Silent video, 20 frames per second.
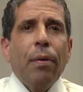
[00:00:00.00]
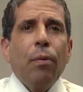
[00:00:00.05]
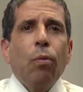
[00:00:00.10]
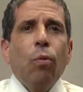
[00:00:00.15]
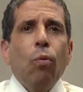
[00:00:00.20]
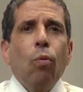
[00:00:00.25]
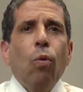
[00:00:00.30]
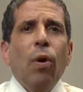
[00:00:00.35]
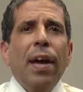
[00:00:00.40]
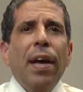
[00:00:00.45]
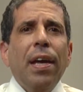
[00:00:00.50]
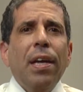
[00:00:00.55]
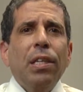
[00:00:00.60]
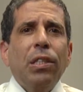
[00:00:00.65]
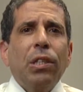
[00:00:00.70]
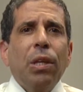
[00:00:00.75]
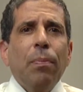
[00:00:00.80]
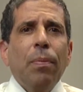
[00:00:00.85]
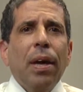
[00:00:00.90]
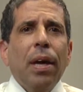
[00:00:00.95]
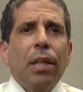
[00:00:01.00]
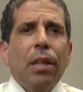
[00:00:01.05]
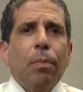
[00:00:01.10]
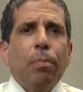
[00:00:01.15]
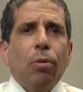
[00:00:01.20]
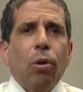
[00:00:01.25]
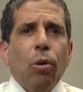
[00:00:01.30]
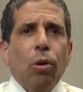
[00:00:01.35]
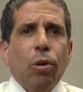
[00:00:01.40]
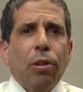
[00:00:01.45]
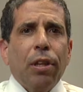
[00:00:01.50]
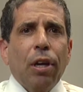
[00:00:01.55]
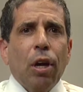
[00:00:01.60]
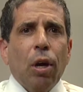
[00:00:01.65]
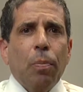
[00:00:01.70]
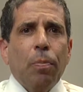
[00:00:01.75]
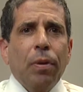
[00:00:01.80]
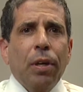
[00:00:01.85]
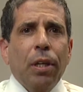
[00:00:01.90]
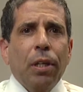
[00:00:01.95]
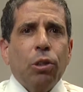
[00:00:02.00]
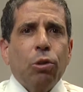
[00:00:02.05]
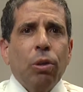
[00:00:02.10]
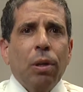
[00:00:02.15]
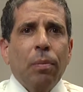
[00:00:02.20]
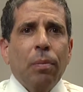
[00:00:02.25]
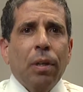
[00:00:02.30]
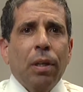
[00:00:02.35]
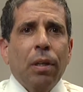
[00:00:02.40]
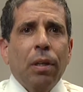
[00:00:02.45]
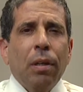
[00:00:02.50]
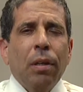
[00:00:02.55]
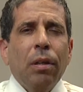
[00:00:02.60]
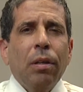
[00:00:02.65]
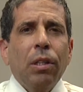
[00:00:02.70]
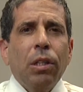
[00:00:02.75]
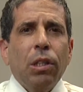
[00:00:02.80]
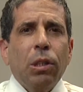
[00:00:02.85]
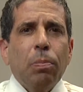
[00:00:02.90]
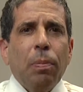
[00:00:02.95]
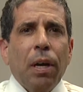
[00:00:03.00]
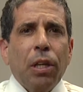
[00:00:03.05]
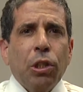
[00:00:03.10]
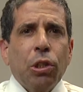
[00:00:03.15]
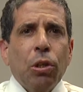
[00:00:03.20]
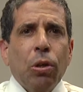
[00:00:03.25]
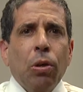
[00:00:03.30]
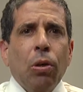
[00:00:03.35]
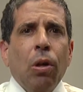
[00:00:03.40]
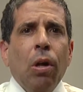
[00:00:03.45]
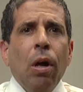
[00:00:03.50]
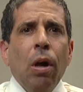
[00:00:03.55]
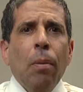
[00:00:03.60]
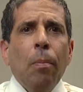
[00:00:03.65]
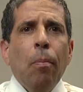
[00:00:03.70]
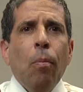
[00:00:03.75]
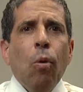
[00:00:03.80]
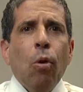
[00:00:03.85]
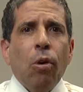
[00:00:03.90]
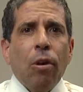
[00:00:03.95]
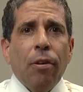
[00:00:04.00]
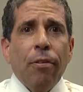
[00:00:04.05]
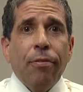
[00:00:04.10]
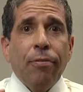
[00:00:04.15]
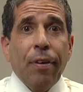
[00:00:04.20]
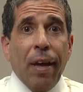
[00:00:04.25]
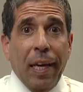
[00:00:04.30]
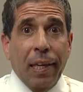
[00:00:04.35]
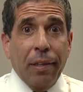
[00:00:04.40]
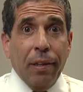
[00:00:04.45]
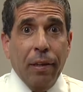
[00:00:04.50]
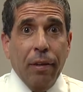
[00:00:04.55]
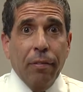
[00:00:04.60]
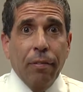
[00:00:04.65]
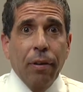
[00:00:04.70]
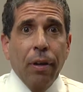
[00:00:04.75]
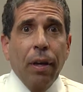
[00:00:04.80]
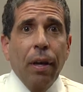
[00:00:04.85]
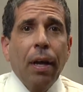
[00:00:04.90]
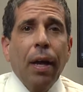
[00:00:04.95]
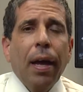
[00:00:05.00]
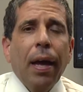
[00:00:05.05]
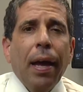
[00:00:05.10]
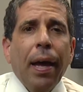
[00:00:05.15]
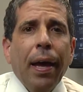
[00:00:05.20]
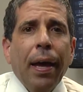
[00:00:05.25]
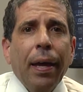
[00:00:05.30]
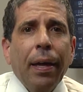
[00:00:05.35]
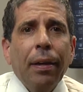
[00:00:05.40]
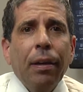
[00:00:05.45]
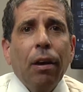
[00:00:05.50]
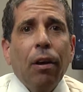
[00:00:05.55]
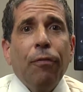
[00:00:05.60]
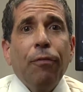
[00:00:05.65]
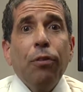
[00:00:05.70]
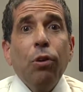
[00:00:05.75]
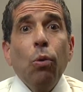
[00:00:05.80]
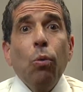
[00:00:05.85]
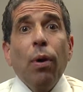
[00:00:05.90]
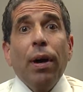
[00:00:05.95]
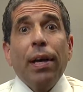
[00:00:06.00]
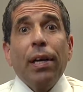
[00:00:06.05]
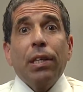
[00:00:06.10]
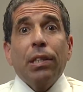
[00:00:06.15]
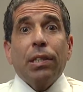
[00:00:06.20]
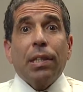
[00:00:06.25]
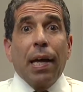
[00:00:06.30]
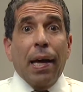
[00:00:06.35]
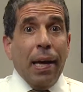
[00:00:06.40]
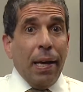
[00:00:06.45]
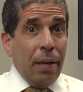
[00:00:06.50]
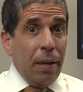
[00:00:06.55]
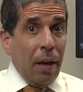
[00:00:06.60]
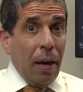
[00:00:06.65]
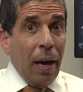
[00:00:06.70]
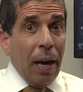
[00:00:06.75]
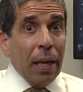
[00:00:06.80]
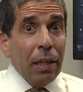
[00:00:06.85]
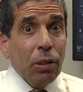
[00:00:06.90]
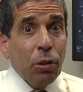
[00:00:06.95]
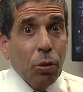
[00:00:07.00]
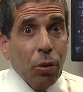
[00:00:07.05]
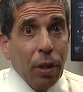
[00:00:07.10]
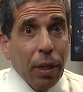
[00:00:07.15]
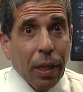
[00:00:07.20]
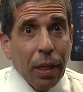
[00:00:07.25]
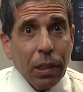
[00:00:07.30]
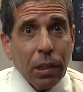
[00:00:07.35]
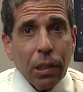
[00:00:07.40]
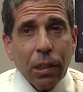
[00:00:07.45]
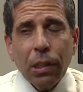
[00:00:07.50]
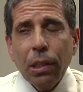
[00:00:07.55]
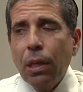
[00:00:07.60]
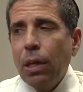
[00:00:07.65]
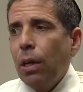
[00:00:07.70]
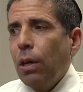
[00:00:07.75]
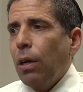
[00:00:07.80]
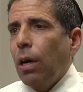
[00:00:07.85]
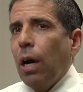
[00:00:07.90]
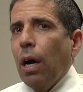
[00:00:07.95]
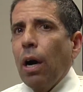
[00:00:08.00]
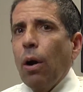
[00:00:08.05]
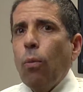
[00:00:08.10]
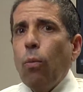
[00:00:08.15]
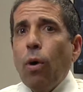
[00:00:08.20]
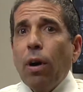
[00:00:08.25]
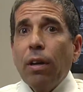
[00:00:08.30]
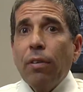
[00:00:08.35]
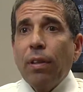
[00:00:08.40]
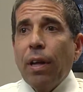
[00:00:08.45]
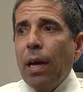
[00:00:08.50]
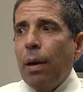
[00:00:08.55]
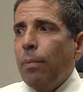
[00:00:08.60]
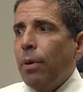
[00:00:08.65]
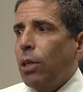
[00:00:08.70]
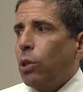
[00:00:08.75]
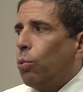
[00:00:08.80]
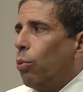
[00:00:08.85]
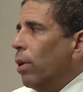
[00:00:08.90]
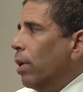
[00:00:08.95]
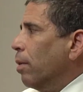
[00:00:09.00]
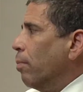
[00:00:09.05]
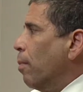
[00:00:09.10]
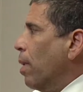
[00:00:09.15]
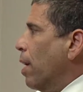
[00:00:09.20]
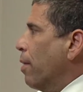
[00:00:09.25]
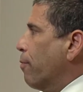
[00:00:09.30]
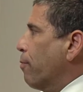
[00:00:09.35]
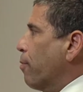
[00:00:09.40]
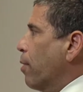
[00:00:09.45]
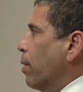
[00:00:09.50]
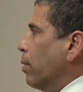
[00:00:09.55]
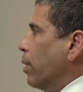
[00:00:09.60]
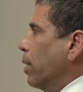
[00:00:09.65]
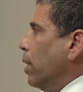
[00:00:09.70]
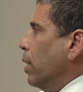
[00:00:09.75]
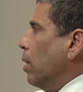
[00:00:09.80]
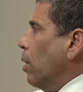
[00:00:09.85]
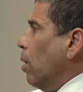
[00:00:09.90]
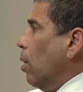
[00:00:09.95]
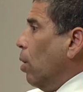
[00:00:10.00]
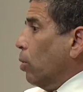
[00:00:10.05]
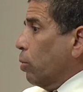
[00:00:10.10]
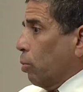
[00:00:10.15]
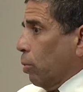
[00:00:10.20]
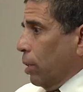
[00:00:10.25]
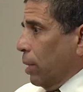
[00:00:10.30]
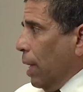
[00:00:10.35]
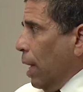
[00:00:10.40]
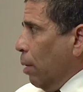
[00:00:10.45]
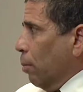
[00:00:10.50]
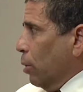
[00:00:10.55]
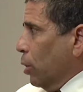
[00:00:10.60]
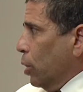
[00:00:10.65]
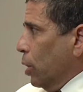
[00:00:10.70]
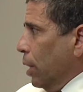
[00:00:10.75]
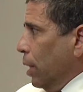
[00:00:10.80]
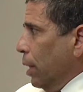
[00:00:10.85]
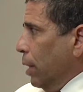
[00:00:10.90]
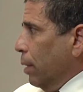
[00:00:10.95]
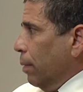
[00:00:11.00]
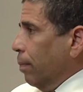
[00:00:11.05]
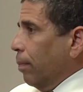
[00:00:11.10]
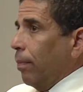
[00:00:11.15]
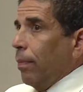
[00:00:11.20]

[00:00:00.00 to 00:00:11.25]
ways to make the prolotherapy treatment special, more effective. And a few ways that I do this, one of them is with my friendly ultrasound machine.